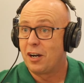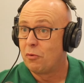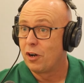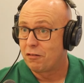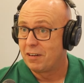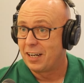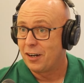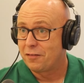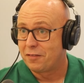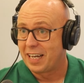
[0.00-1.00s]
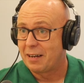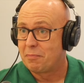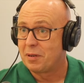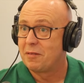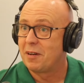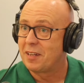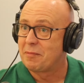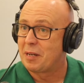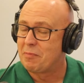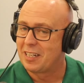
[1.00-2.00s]
I work yeah. really hard for that. But yeah. I
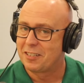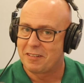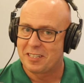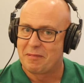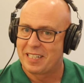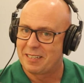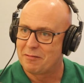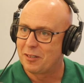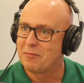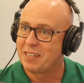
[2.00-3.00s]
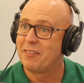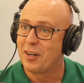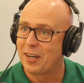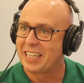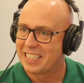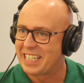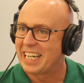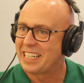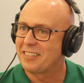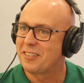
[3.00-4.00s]
think people underestimate sometimes. Even I can
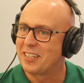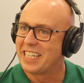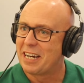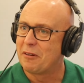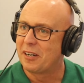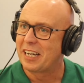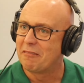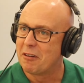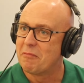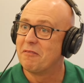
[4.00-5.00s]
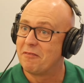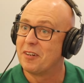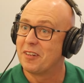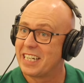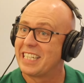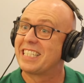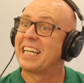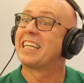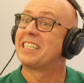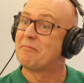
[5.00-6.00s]
stand outside a networking room and feel the need to
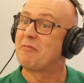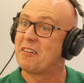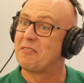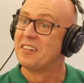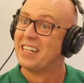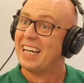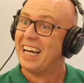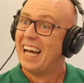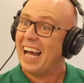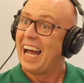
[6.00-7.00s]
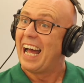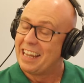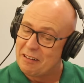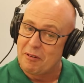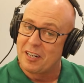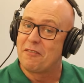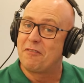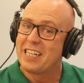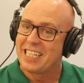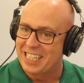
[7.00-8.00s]
take a deep breath. Yes. And then when I
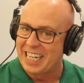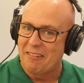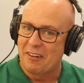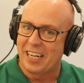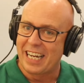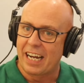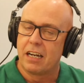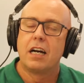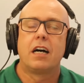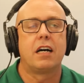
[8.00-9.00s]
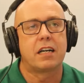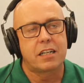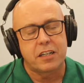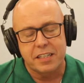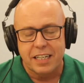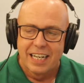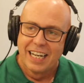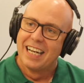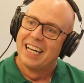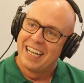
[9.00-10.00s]
finish the networking, go, oh God. Yeah, thanks, so.